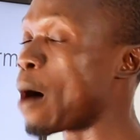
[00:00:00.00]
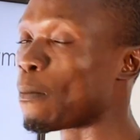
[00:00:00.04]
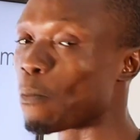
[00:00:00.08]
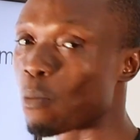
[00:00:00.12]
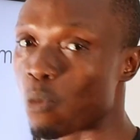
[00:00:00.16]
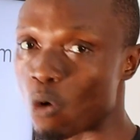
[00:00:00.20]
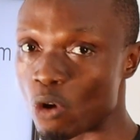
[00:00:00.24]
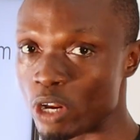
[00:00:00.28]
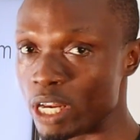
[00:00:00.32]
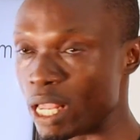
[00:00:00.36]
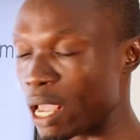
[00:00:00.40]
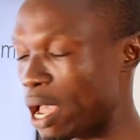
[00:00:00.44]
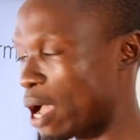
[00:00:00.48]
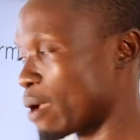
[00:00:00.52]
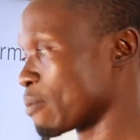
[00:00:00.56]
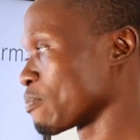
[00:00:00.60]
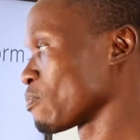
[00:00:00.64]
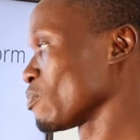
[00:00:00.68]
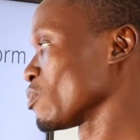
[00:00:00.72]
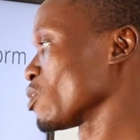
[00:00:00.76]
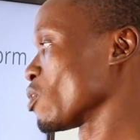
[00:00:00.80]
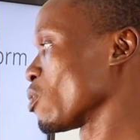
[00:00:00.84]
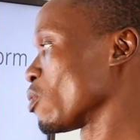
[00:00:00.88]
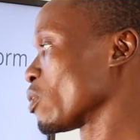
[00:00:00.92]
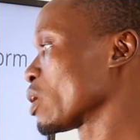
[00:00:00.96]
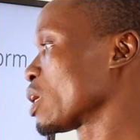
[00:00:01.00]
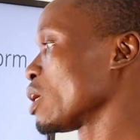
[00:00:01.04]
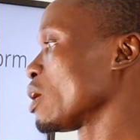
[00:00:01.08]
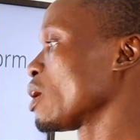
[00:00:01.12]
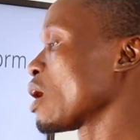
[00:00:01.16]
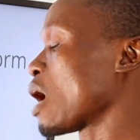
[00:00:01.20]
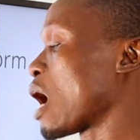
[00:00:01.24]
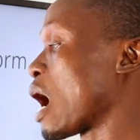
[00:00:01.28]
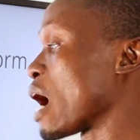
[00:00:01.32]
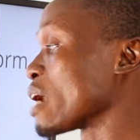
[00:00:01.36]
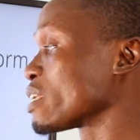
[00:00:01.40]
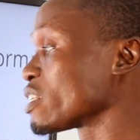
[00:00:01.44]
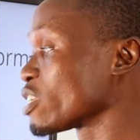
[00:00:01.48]
ammonia.
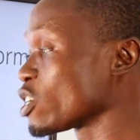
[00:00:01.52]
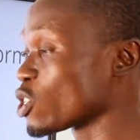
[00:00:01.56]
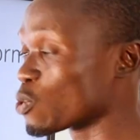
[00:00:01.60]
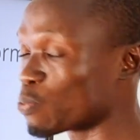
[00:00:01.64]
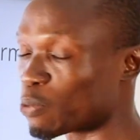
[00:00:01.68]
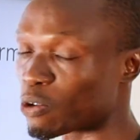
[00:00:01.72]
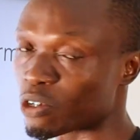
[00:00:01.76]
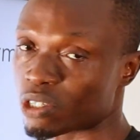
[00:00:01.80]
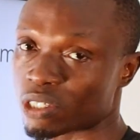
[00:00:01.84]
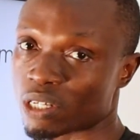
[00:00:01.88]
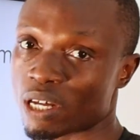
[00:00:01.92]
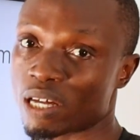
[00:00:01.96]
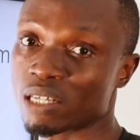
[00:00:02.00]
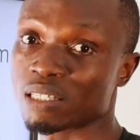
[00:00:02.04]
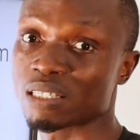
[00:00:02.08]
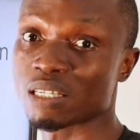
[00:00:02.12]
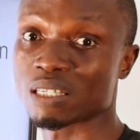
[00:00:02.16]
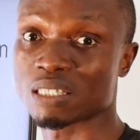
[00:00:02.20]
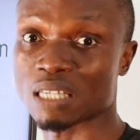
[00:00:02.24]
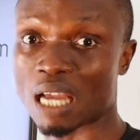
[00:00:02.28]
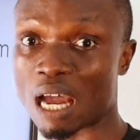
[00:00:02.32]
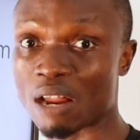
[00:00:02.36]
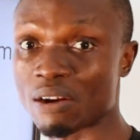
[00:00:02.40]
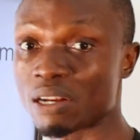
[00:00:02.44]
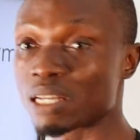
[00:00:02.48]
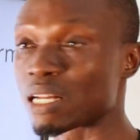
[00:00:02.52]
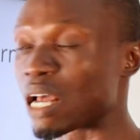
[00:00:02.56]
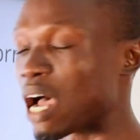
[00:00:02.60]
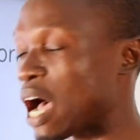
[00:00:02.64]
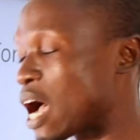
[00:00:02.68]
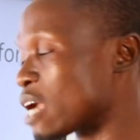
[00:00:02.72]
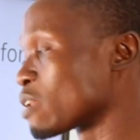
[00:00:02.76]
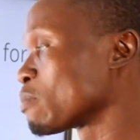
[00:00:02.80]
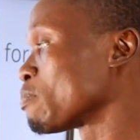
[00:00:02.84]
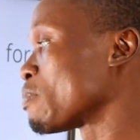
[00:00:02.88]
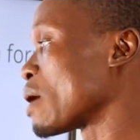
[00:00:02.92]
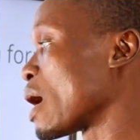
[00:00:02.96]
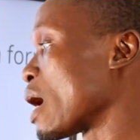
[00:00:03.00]
Okay, and this process is carried
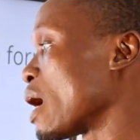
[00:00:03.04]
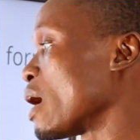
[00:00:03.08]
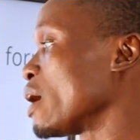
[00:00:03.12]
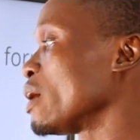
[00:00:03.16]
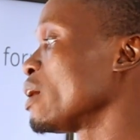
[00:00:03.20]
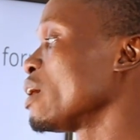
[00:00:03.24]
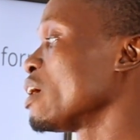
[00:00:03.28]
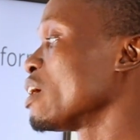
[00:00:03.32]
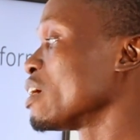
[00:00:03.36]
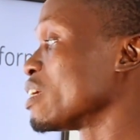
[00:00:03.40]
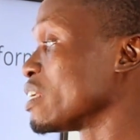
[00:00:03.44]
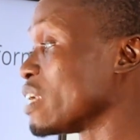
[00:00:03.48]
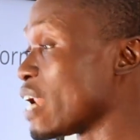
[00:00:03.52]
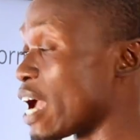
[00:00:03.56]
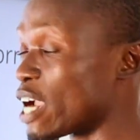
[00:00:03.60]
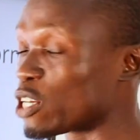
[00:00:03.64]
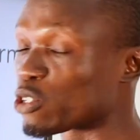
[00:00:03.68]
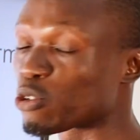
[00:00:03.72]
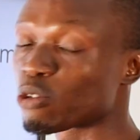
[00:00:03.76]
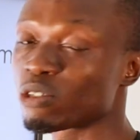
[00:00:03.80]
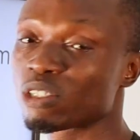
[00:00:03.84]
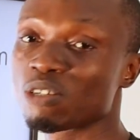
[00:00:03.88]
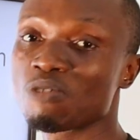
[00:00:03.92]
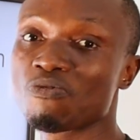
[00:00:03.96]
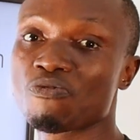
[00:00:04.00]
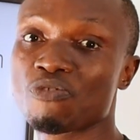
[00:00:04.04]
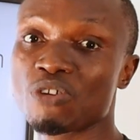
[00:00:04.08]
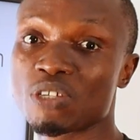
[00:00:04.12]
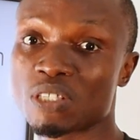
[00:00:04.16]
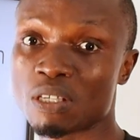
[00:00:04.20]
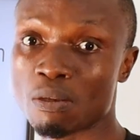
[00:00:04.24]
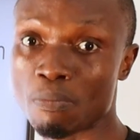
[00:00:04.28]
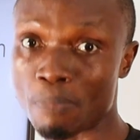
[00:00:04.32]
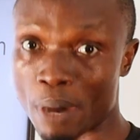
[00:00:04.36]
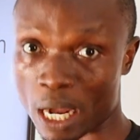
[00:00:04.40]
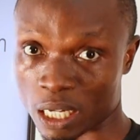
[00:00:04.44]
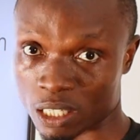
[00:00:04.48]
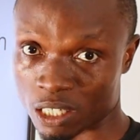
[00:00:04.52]
out by nitrogen
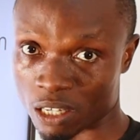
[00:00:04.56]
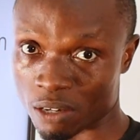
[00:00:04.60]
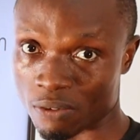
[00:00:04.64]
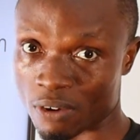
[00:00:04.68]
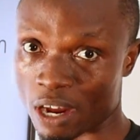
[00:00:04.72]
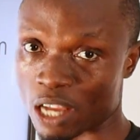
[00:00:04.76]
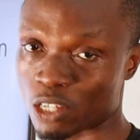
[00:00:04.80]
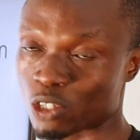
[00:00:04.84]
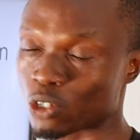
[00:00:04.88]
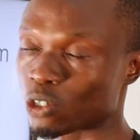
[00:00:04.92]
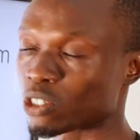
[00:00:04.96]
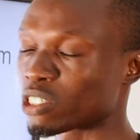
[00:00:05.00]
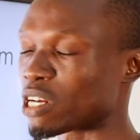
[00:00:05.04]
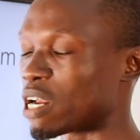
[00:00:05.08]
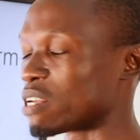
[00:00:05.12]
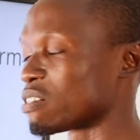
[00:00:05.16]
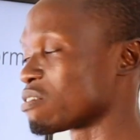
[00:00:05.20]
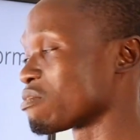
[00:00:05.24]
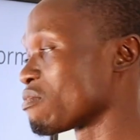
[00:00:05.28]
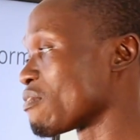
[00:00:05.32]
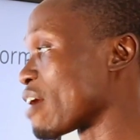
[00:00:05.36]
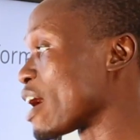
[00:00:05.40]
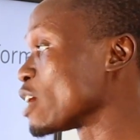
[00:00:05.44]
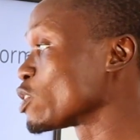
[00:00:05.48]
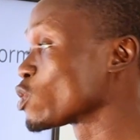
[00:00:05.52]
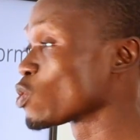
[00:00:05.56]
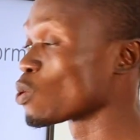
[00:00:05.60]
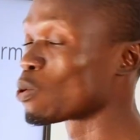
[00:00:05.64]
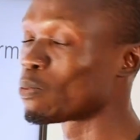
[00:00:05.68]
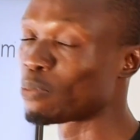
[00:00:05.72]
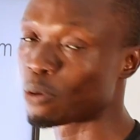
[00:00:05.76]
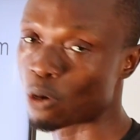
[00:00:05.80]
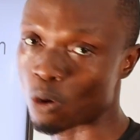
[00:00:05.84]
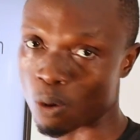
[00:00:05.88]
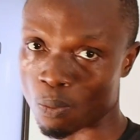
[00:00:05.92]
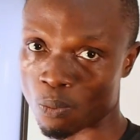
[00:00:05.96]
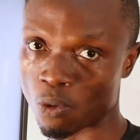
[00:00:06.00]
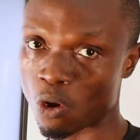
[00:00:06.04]
fixing bacteria such as
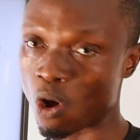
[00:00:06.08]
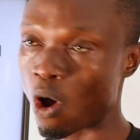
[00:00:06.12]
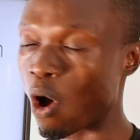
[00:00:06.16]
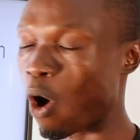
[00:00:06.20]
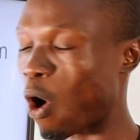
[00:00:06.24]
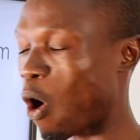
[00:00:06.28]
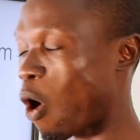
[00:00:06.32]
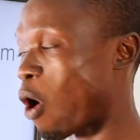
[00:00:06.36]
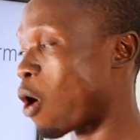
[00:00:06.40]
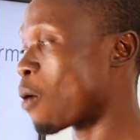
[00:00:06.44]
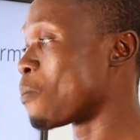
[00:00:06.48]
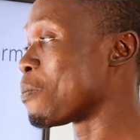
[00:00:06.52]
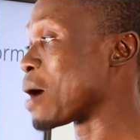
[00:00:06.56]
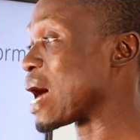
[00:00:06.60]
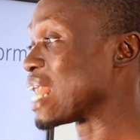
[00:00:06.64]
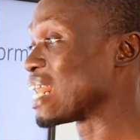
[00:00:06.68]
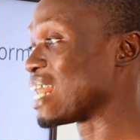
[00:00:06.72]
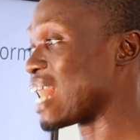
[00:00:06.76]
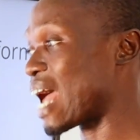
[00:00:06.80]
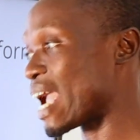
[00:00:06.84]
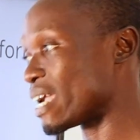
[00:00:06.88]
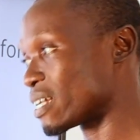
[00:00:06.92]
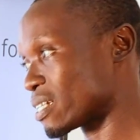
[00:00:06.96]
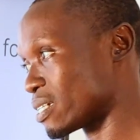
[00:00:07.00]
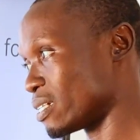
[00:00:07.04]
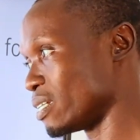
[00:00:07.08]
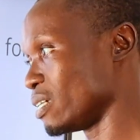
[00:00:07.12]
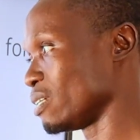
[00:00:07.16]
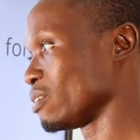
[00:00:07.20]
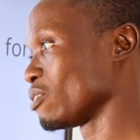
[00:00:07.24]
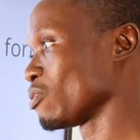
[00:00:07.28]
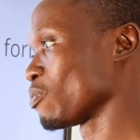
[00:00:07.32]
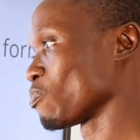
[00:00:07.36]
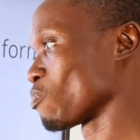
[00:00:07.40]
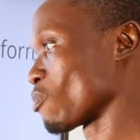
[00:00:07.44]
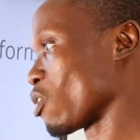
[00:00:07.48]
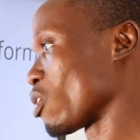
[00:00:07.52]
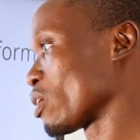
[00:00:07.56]
rhizobium or by lightning.
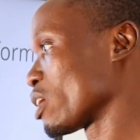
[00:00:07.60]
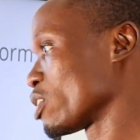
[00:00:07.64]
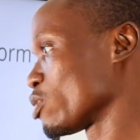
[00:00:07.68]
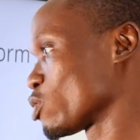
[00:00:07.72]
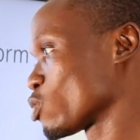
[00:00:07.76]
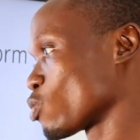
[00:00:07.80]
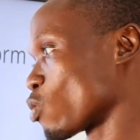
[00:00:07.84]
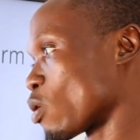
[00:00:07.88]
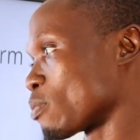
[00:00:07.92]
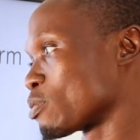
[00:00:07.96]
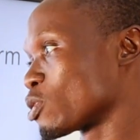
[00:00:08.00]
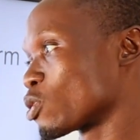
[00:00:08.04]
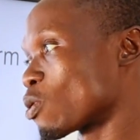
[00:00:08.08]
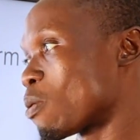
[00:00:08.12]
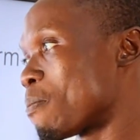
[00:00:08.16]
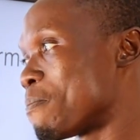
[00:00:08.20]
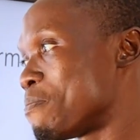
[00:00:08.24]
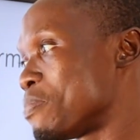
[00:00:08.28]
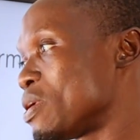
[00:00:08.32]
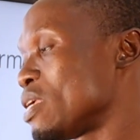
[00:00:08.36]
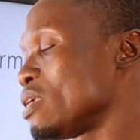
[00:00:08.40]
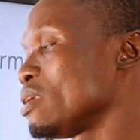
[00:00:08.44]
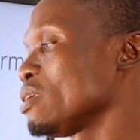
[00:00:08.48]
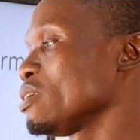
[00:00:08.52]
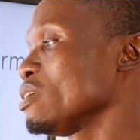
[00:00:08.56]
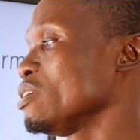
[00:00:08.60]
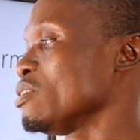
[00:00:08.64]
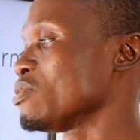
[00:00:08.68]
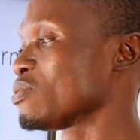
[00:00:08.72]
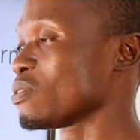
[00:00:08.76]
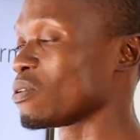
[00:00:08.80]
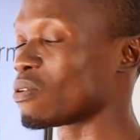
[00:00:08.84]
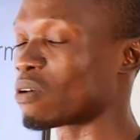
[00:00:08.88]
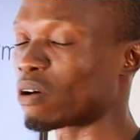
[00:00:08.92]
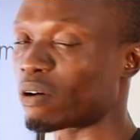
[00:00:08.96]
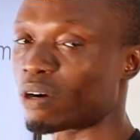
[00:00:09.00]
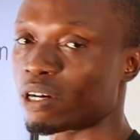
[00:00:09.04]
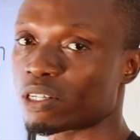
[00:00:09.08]
Okay, so option B is
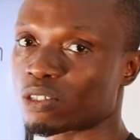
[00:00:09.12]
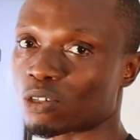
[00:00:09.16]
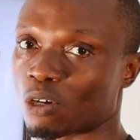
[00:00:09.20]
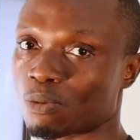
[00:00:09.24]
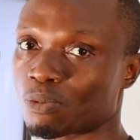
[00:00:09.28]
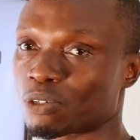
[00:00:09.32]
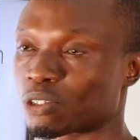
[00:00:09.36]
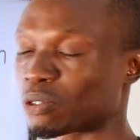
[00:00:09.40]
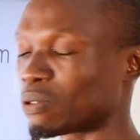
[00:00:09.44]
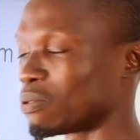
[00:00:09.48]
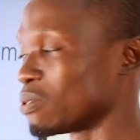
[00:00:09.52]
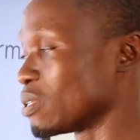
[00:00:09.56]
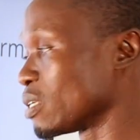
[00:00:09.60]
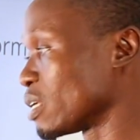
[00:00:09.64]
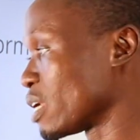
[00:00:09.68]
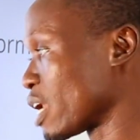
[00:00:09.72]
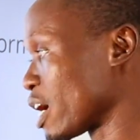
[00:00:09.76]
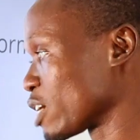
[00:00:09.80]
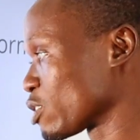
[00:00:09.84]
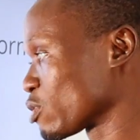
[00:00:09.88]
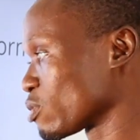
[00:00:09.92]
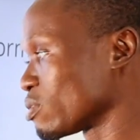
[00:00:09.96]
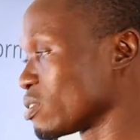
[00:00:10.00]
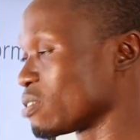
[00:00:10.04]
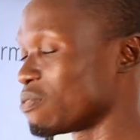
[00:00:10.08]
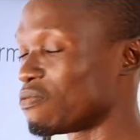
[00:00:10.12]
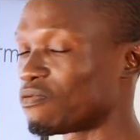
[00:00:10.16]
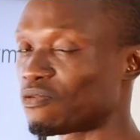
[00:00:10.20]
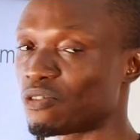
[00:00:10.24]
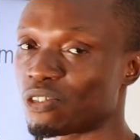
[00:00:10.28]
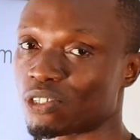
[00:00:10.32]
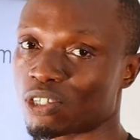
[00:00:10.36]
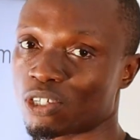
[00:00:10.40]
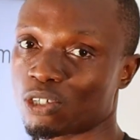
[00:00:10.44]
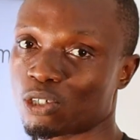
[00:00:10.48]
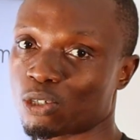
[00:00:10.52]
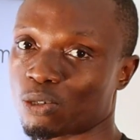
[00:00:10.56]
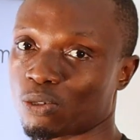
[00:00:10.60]
the correct option, nitrogen
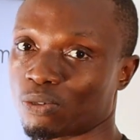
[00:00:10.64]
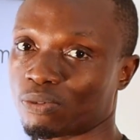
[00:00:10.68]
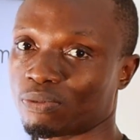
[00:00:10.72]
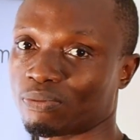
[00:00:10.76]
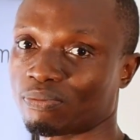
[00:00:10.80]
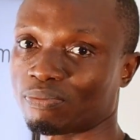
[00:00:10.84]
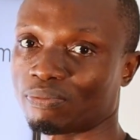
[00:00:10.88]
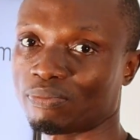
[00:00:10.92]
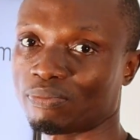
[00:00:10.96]
fixation.